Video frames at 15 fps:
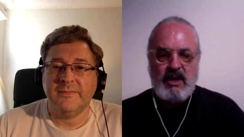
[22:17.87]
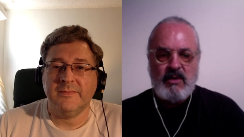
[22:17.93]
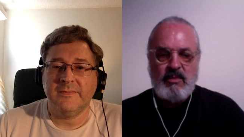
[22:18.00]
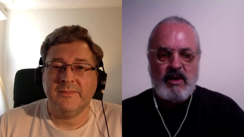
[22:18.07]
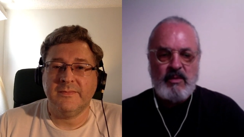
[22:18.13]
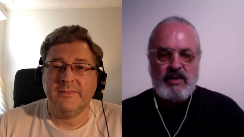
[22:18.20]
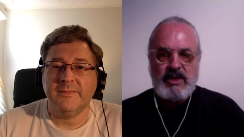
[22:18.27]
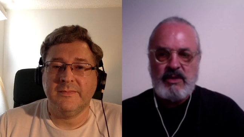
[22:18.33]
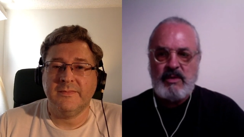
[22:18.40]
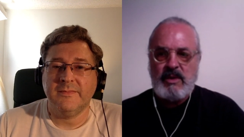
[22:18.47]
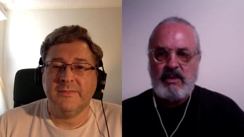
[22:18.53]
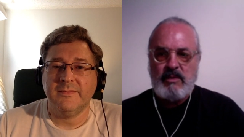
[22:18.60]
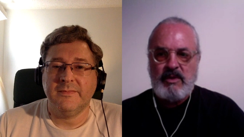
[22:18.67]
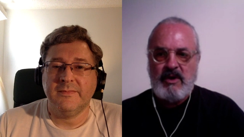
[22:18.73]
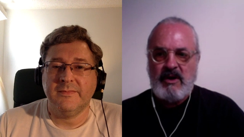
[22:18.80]
Speaker 1: what we're
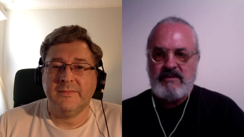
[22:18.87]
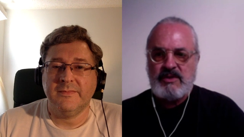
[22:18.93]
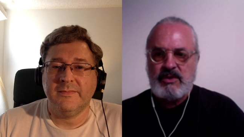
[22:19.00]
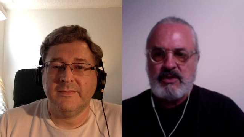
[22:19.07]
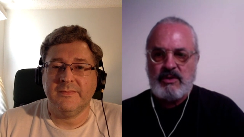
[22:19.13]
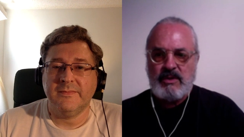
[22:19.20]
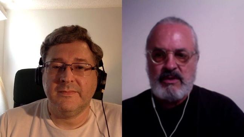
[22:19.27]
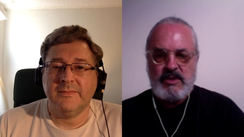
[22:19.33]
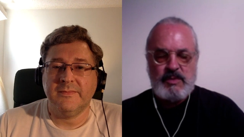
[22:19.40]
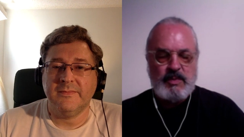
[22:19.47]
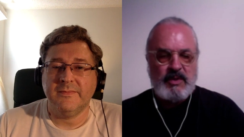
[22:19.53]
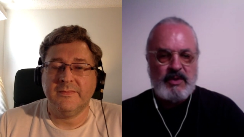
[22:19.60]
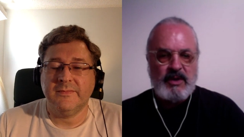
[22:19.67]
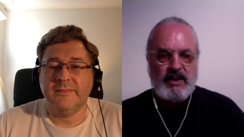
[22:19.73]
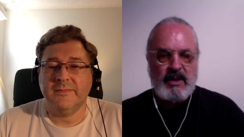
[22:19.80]
doing with Offshore
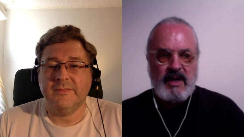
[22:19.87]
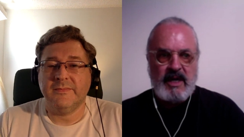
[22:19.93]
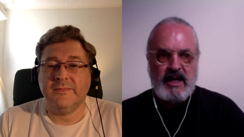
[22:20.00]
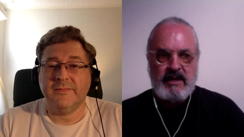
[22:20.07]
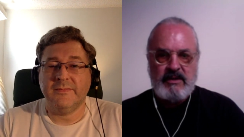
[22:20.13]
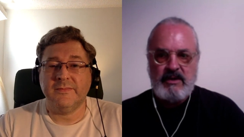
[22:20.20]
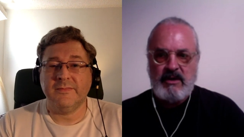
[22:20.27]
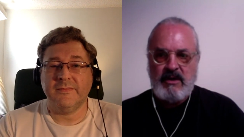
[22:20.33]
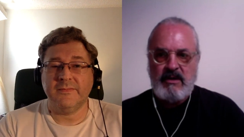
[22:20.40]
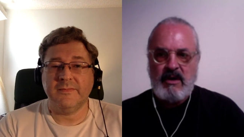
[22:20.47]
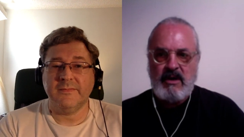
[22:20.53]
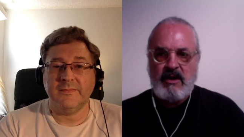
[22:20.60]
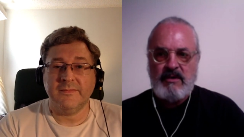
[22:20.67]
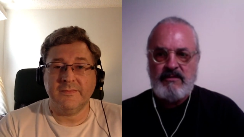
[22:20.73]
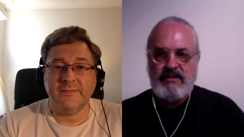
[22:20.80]
Explorer and our
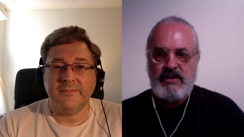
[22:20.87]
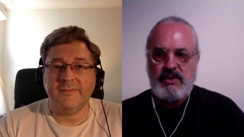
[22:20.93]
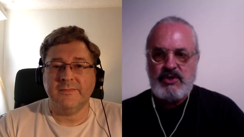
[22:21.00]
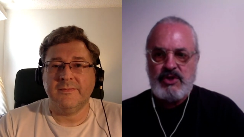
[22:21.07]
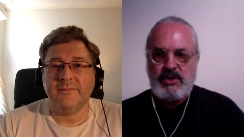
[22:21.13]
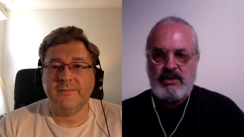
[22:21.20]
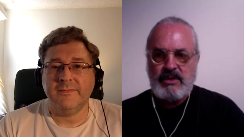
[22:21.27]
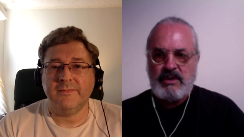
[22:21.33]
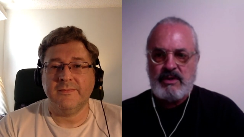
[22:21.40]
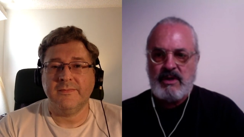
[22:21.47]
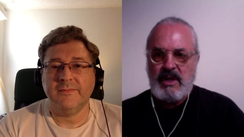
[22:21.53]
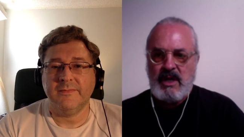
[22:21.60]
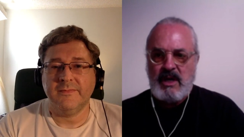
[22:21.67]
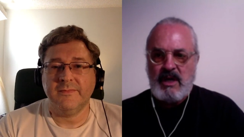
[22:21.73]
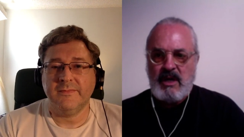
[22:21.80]
our future
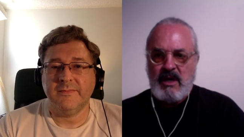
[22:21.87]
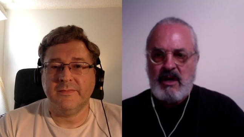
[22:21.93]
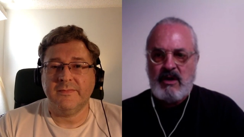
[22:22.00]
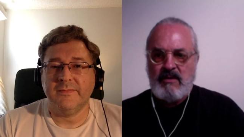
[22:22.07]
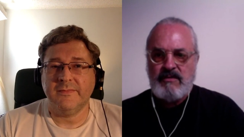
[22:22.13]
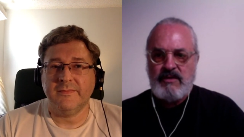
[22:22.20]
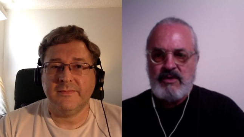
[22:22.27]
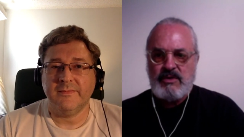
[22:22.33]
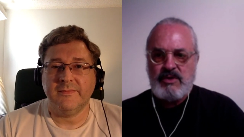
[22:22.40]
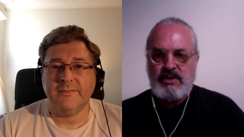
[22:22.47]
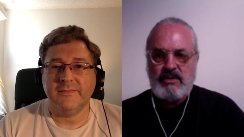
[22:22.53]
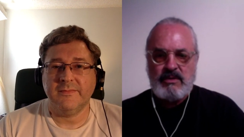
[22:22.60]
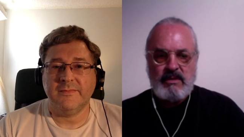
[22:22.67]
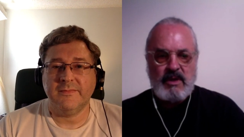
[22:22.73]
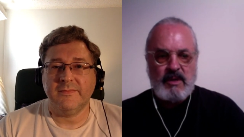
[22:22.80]
our
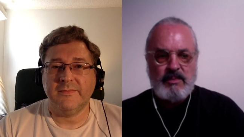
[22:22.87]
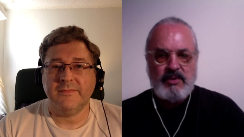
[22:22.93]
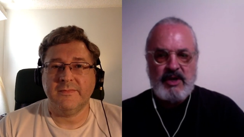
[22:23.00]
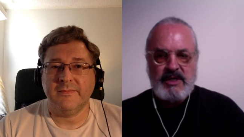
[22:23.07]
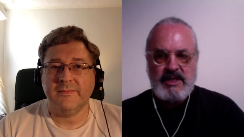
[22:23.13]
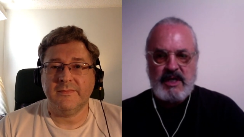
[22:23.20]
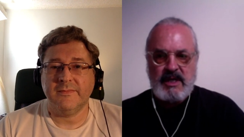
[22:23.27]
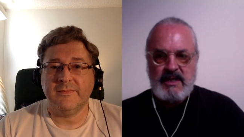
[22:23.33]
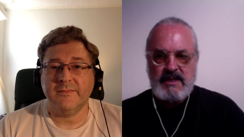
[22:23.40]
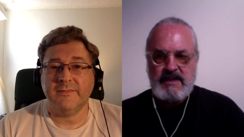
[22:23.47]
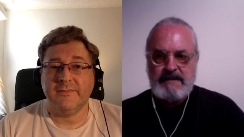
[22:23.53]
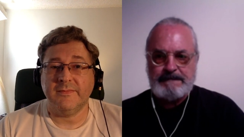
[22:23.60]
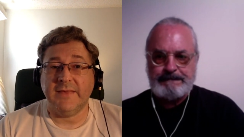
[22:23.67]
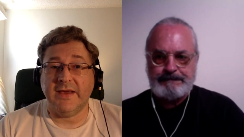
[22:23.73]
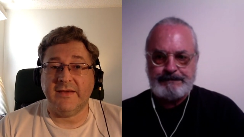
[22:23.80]
future uh, projects.
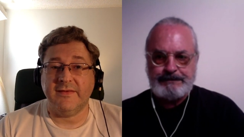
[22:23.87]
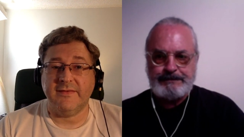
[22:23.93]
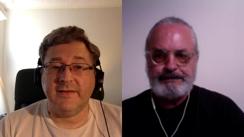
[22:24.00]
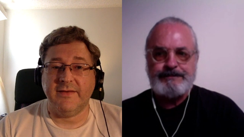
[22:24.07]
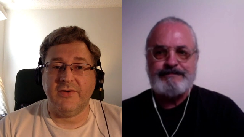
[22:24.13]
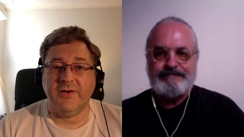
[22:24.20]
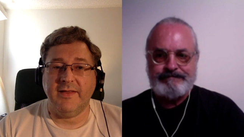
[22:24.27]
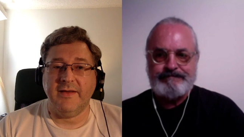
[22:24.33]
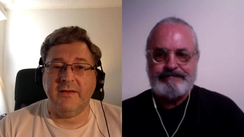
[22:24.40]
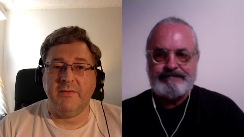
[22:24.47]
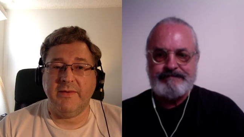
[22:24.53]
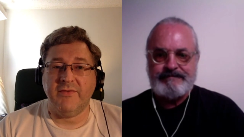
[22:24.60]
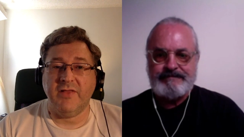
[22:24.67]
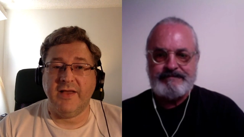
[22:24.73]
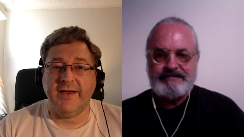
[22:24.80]
Speaker 2: Yes, definitely. We
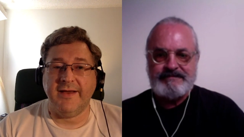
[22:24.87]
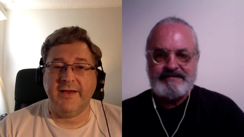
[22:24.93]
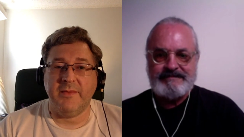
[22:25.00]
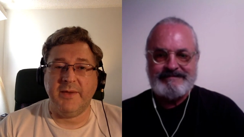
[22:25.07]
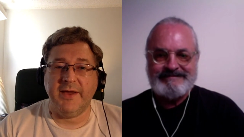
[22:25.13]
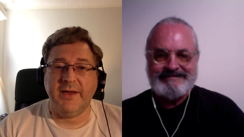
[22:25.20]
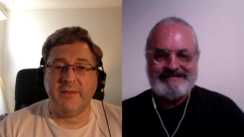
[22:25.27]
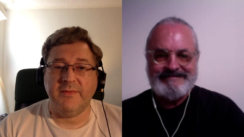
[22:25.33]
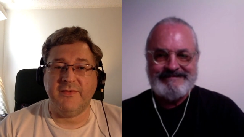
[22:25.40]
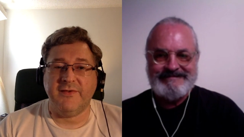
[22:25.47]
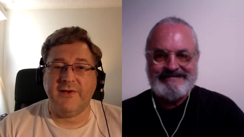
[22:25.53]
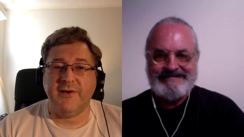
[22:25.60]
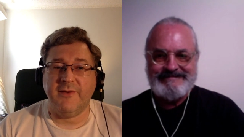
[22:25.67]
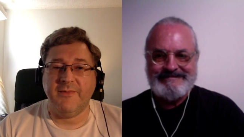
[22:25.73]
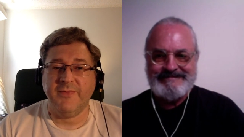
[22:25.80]
have a lot coming up.
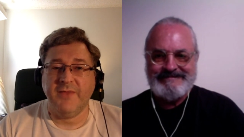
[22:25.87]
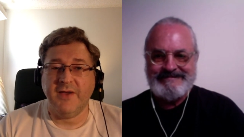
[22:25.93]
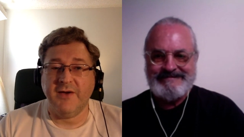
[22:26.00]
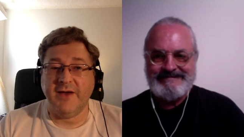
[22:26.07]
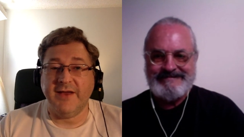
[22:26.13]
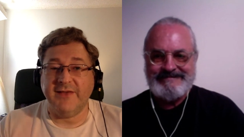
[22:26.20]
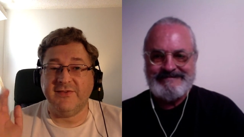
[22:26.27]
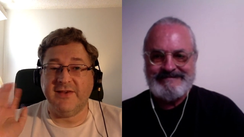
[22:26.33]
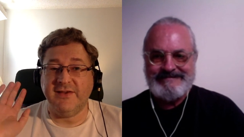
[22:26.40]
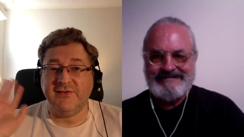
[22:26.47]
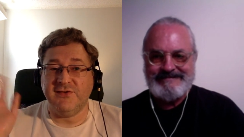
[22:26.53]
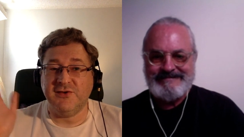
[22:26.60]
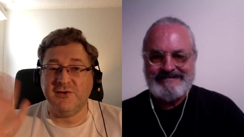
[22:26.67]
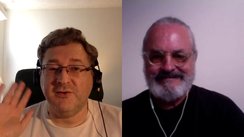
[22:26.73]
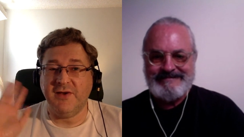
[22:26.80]
So, all right, stay
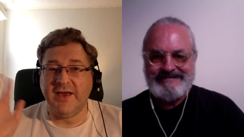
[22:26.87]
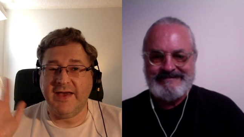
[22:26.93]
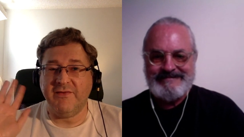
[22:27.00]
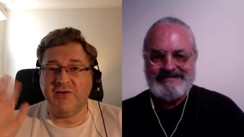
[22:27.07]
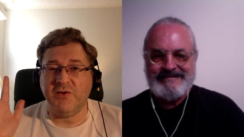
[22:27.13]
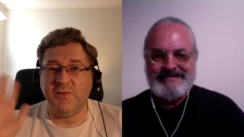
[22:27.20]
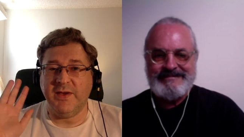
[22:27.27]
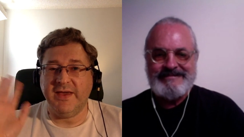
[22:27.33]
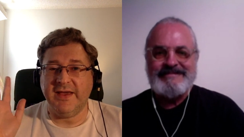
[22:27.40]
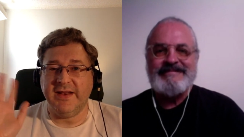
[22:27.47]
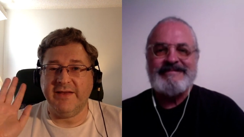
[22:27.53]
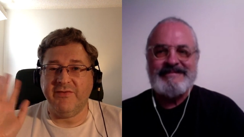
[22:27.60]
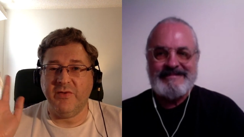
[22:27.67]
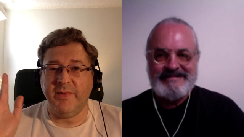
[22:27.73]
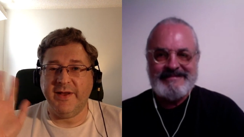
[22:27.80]
tuned. Have a good weekend,
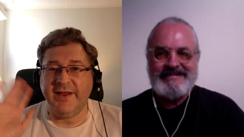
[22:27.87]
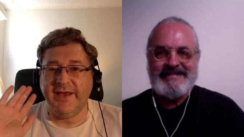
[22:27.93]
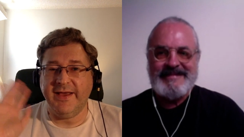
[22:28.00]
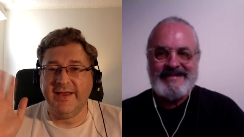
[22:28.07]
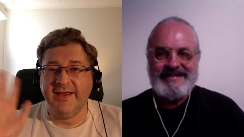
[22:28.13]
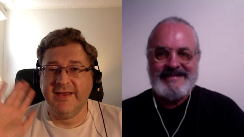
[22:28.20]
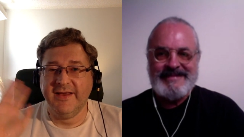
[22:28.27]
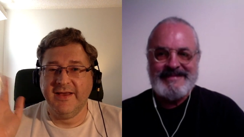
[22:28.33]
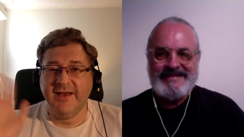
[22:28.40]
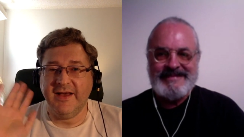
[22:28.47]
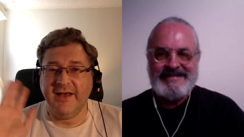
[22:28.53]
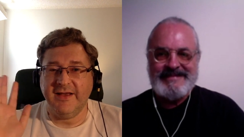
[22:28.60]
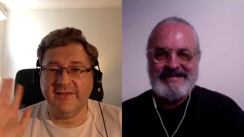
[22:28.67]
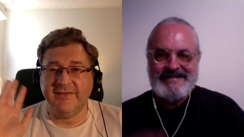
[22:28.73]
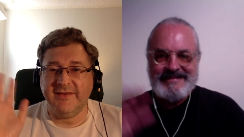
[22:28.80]
everybody.
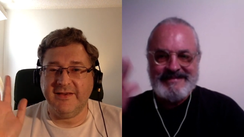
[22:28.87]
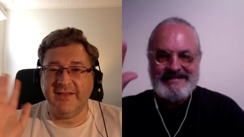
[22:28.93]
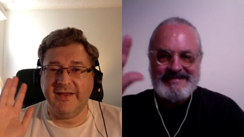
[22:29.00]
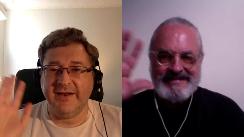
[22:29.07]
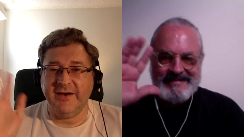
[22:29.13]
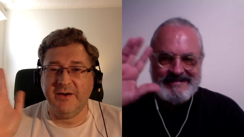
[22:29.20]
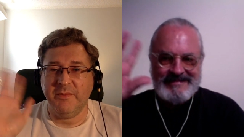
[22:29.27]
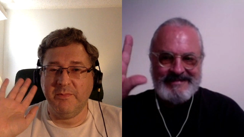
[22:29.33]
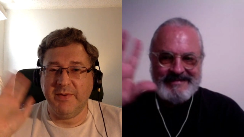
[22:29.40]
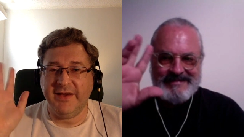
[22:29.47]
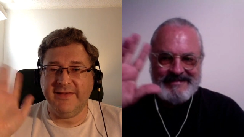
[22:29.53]
I'll see you later. Bye,